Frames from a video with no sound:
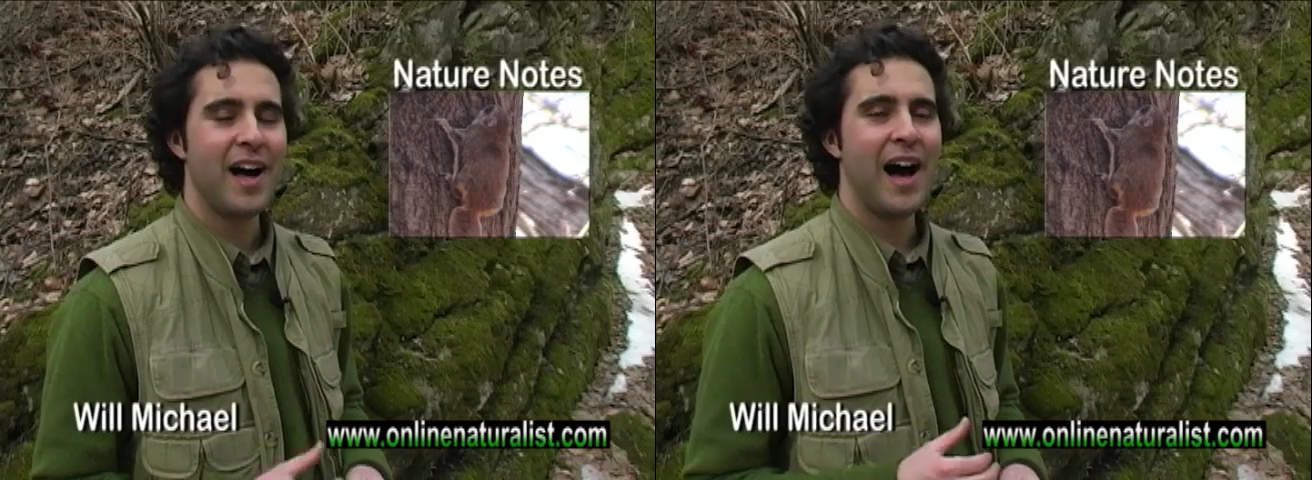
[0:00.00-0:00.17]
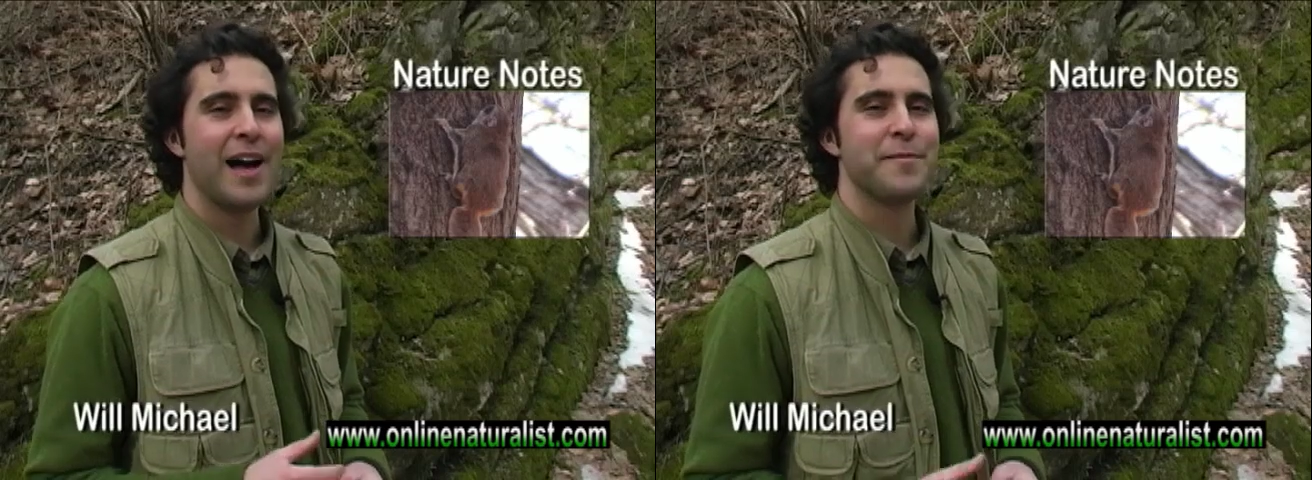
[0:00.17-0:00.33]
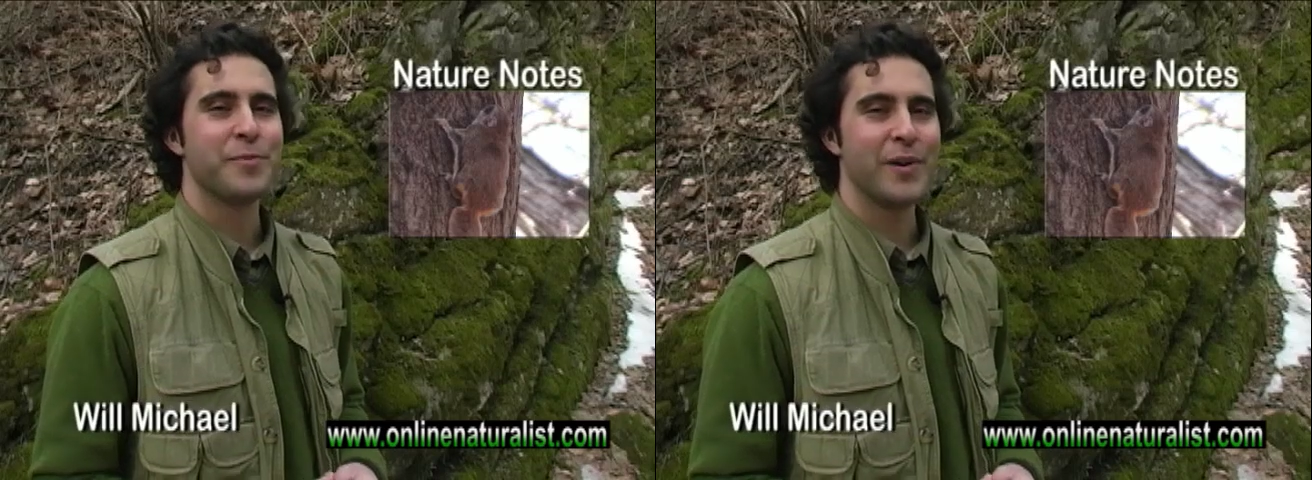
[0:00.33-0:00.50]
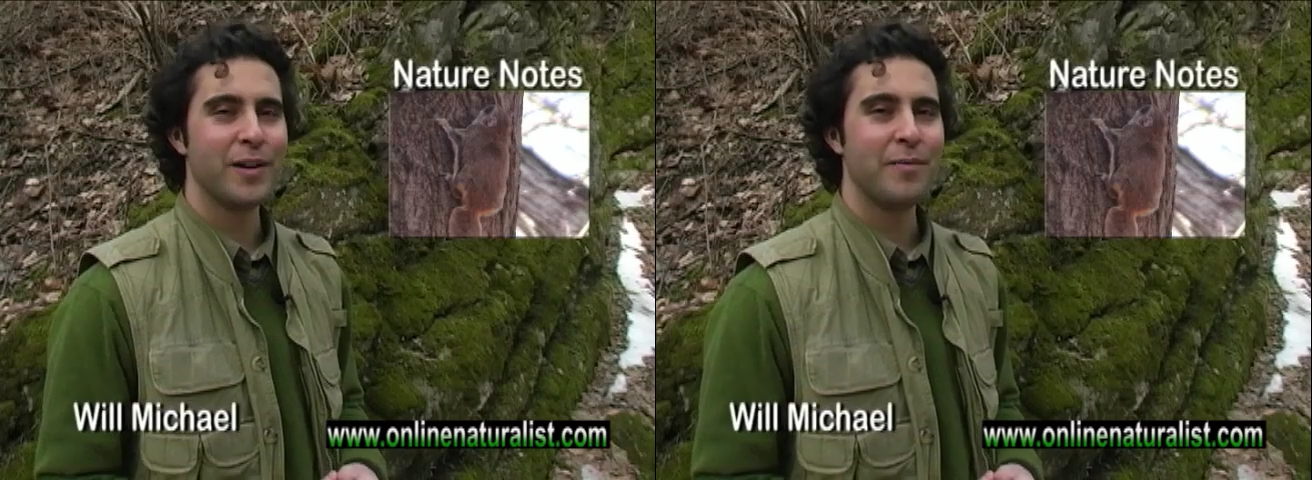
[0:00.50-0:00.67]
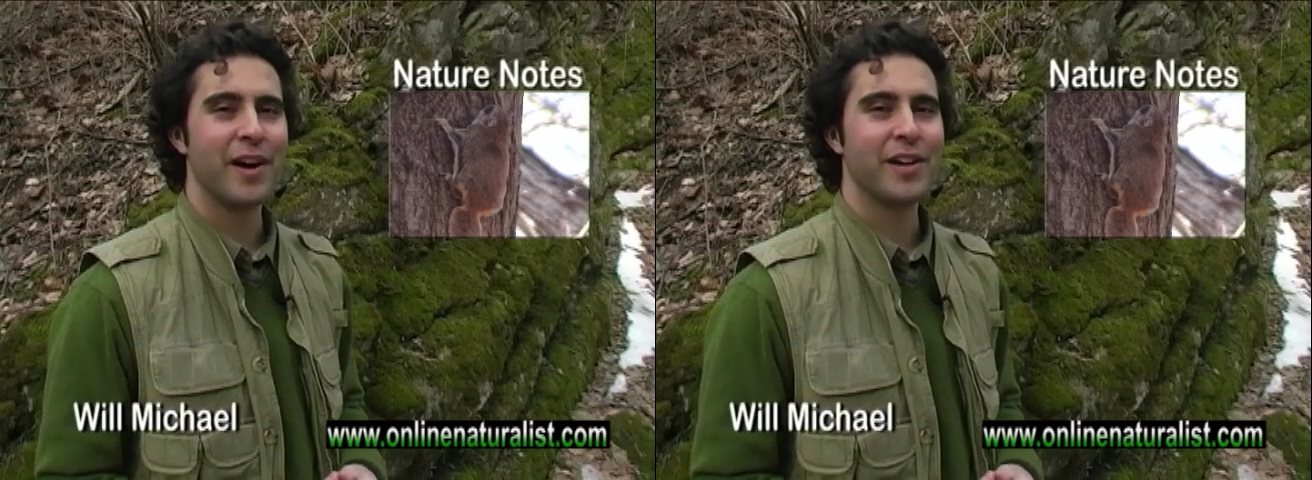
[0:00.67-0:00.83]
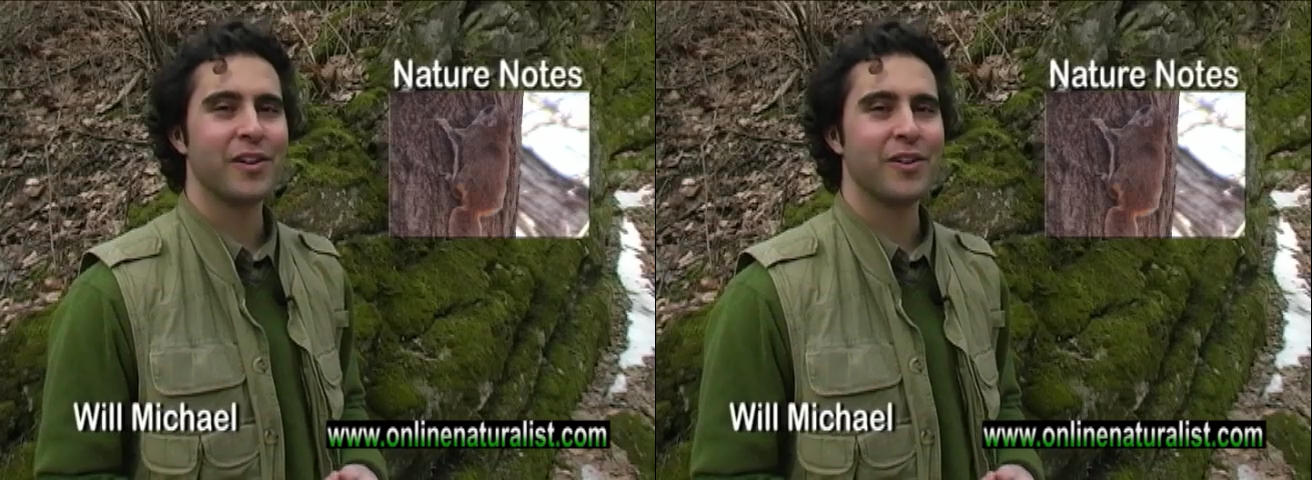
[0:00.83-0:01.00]
I'm Will
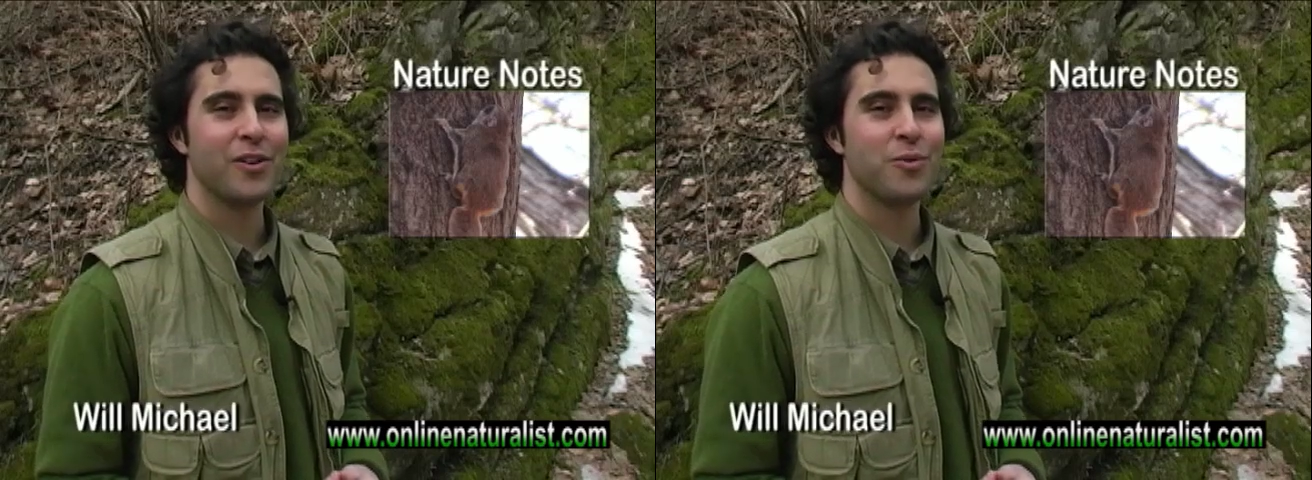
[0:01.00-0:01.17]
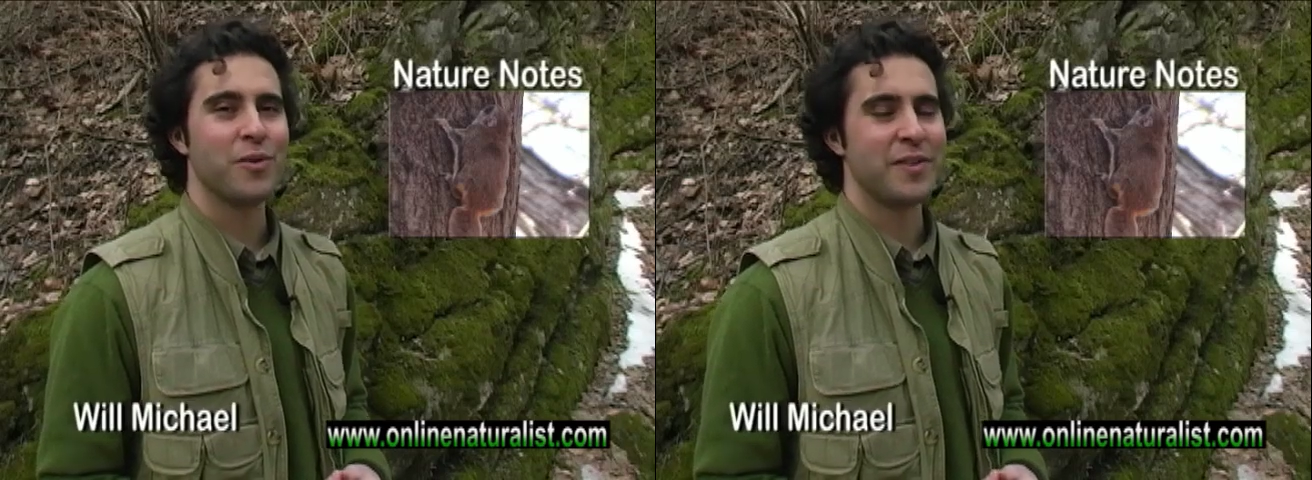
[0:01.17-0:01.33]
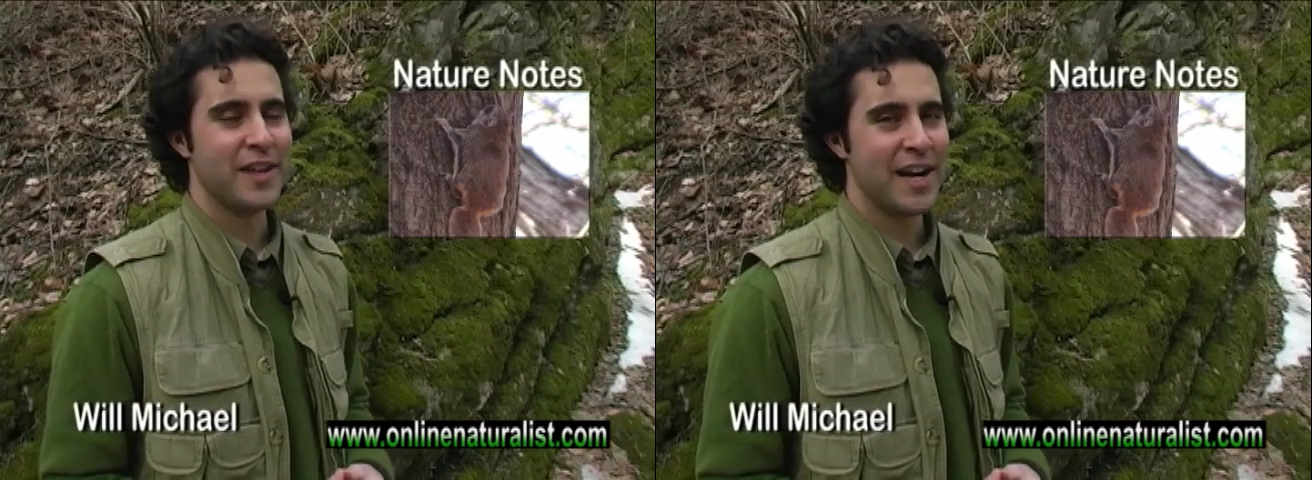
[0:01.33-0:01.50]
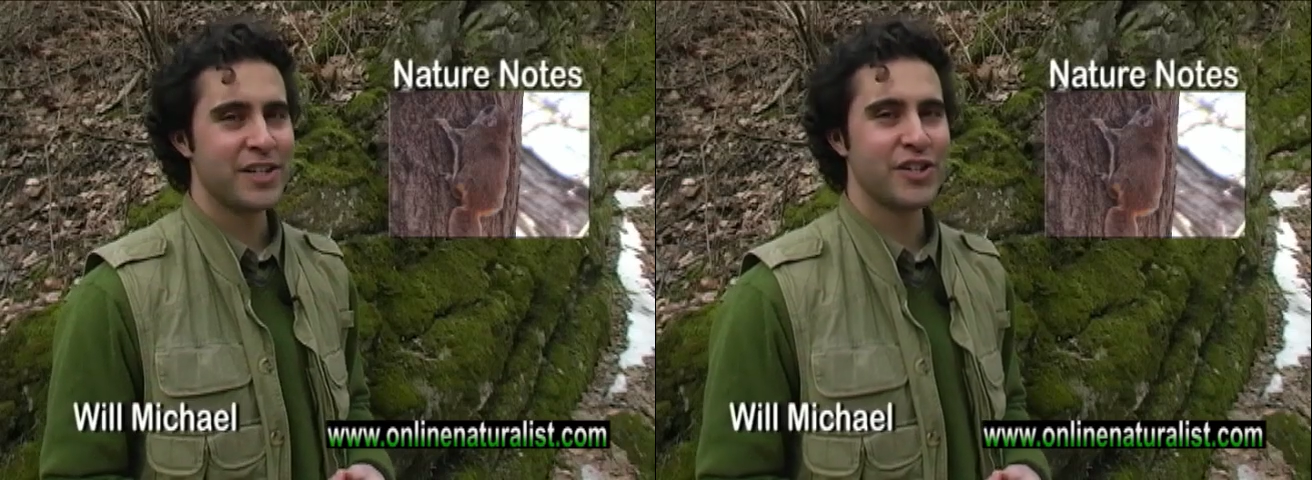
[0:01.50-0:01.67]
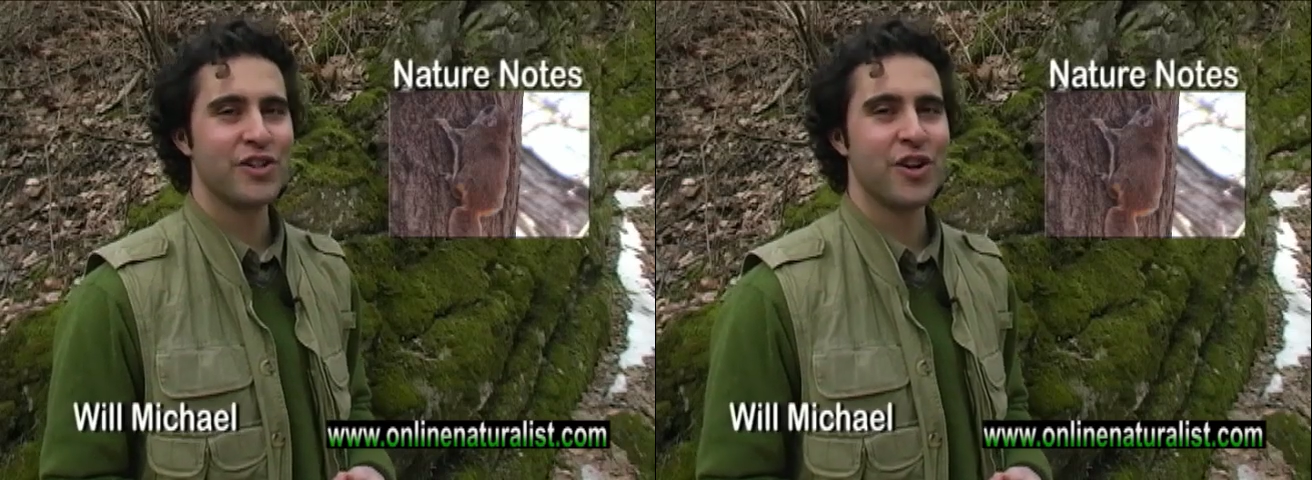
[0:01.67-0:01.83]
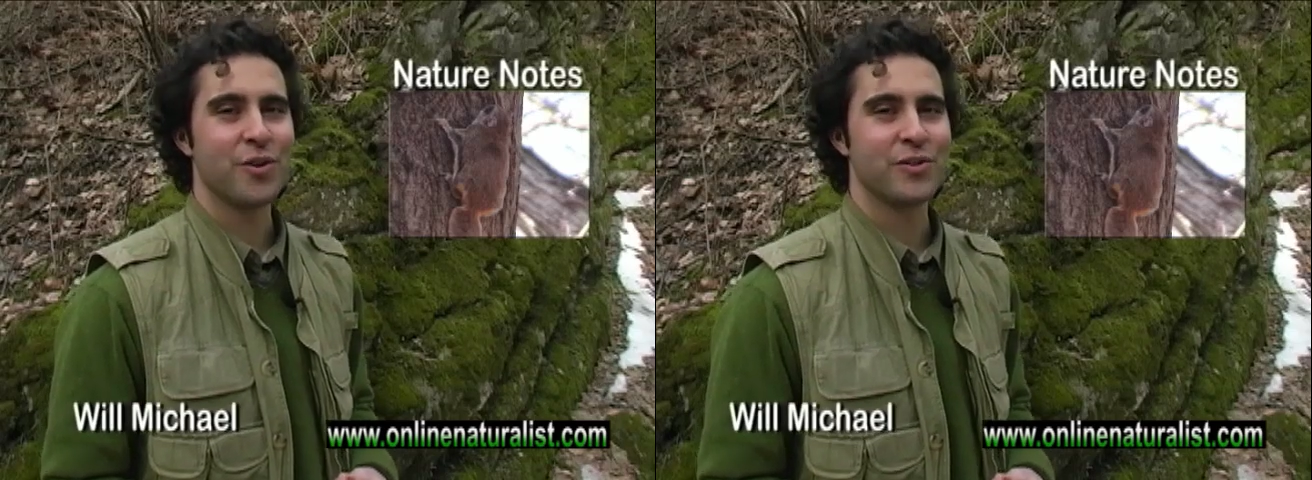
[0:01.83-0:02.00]
Michael with
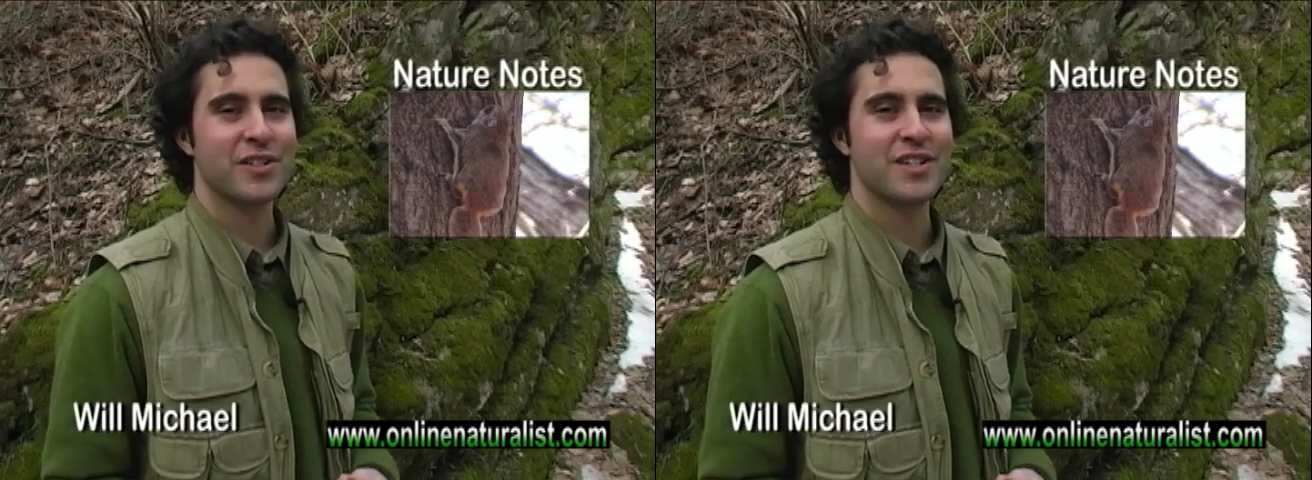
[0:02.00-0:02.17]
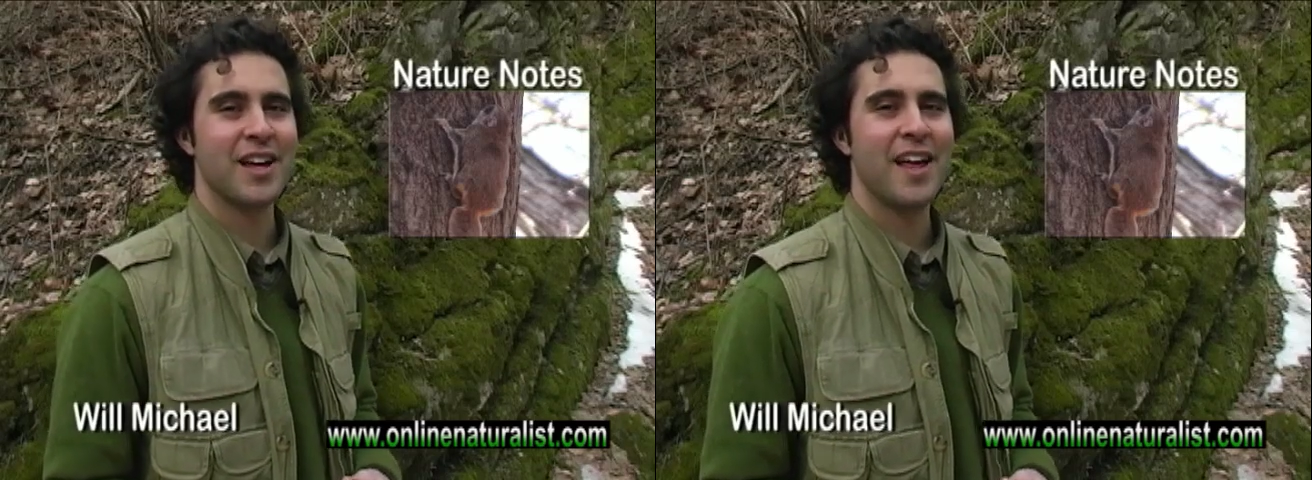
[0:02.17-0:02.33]
Nature Notes.